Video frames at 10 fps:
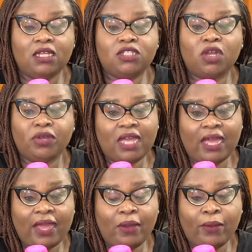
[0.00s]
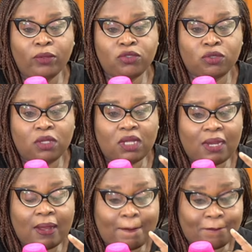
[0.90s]
sorry, with, I, with I the new to,
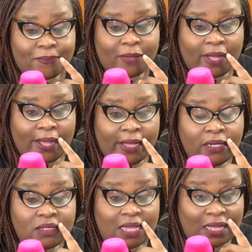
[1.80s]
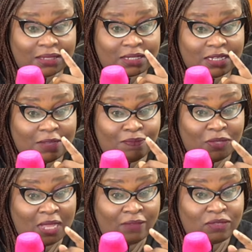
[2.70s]
funding model, the I reason why ask, the new
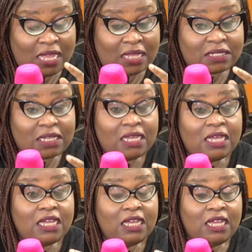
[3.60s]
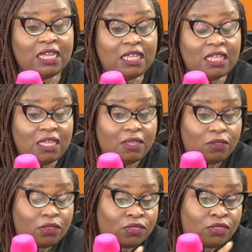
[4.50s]
funding I have model. To ask,
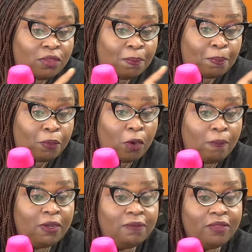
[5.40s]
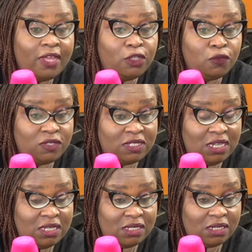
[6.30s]
the problem that you've
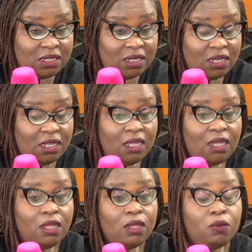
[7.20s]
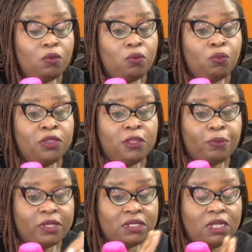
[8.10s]
stated, when the
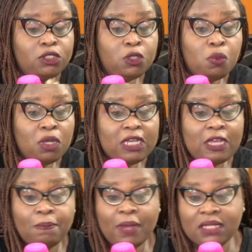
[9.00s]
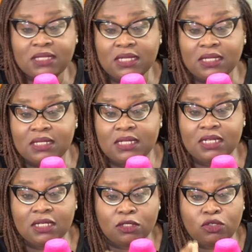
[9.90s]
Presidential Working Party did
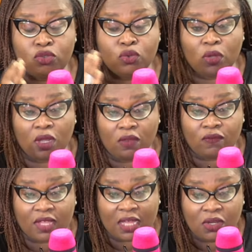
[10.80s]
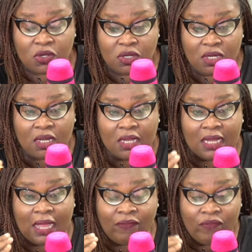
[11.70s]
its tour of the country
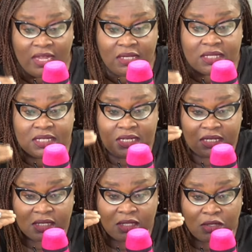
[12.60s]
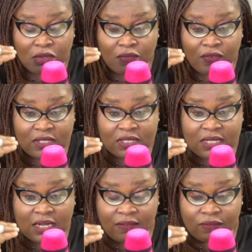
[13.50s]
and then did the university
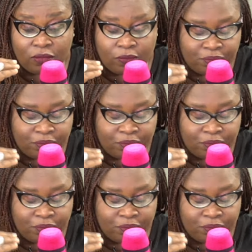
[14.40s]
level,